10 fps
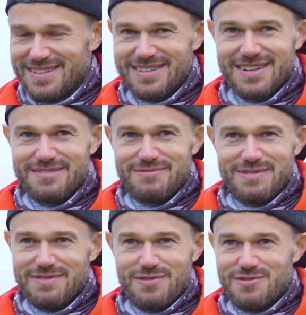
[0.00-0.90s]
so
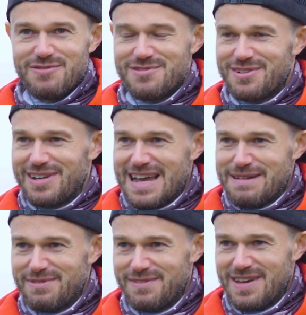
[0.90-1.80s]
400 odd
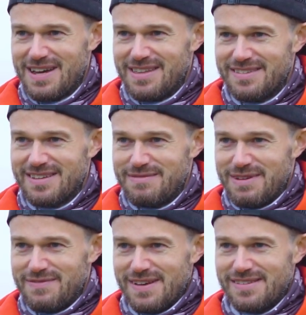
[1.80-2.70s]
laps of that. That's going to
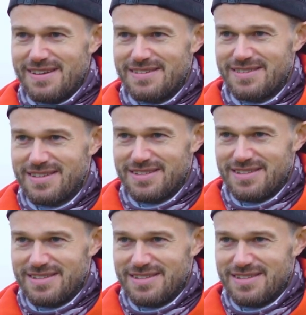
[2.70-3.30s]
be a fascinating thing